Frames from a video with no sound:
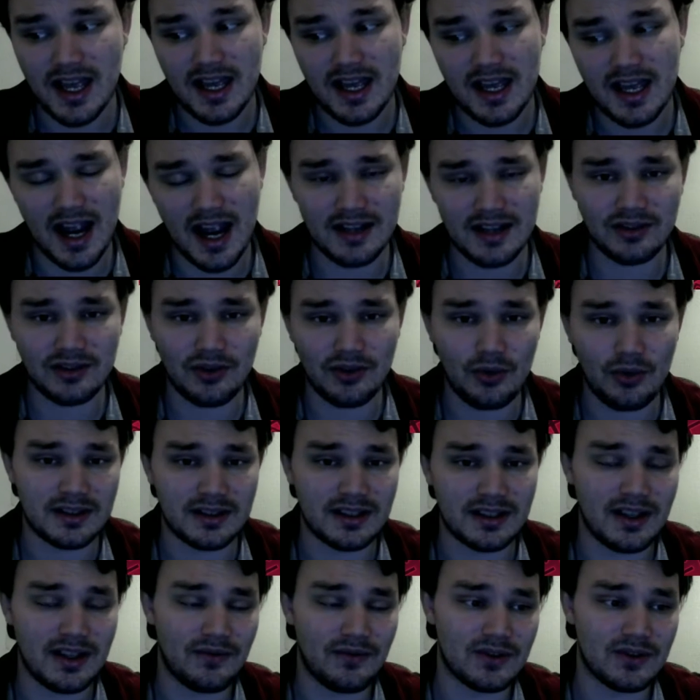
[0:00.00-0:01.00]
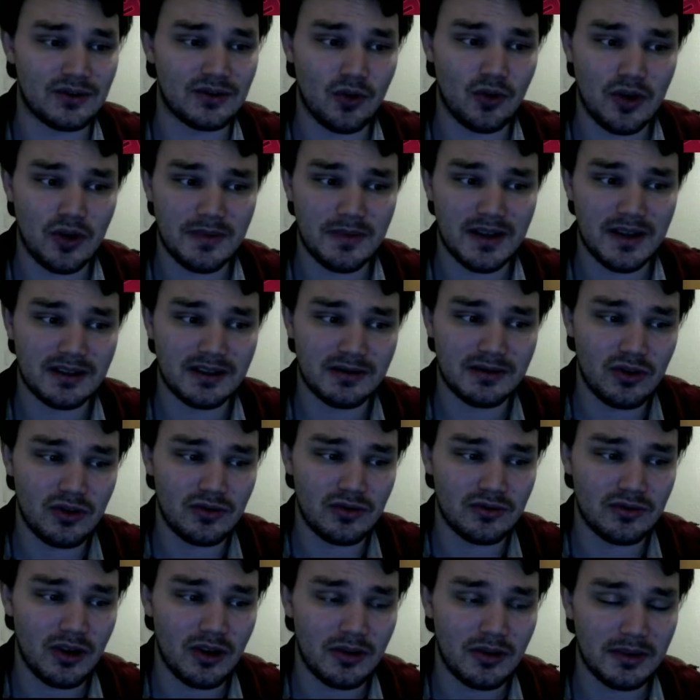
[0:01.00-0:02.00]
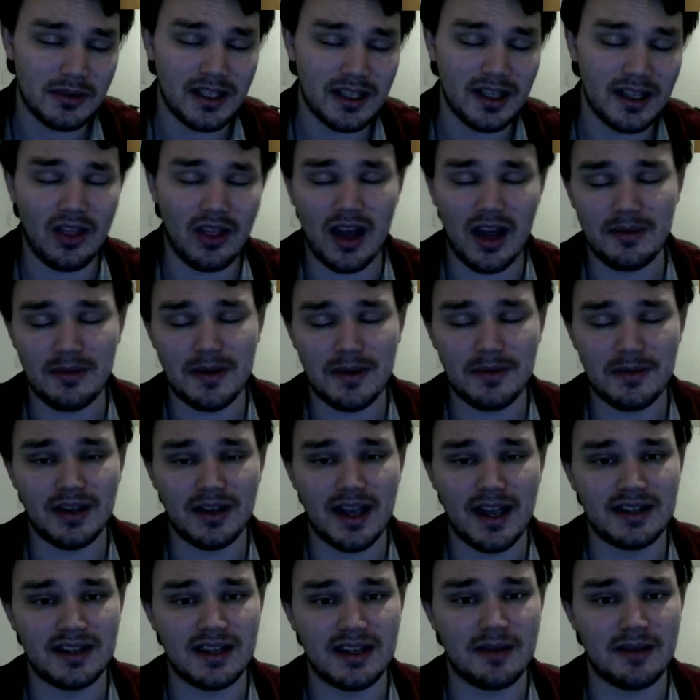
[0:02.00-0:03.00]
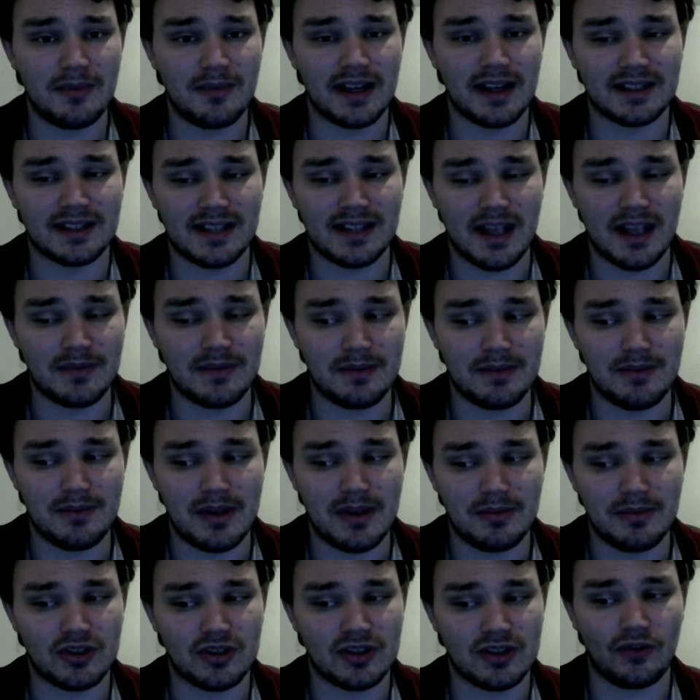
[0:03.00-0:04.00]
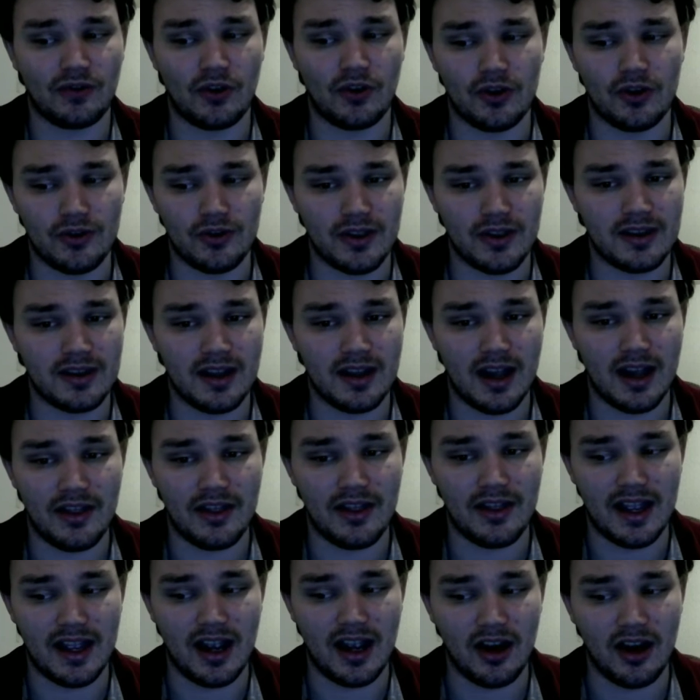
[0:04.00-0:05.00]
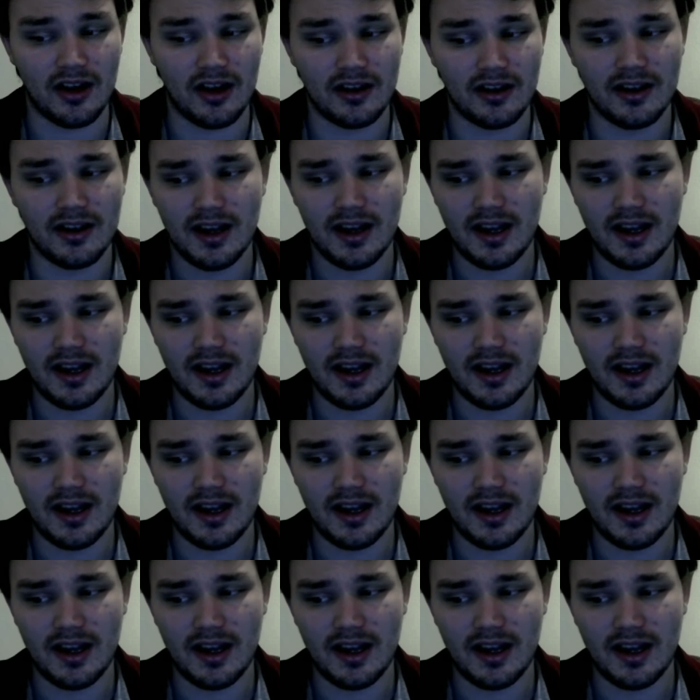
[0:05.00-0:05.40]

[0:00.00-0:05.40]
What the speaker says: High school is a different story, because normally a lot of people end up accepting people just for who they are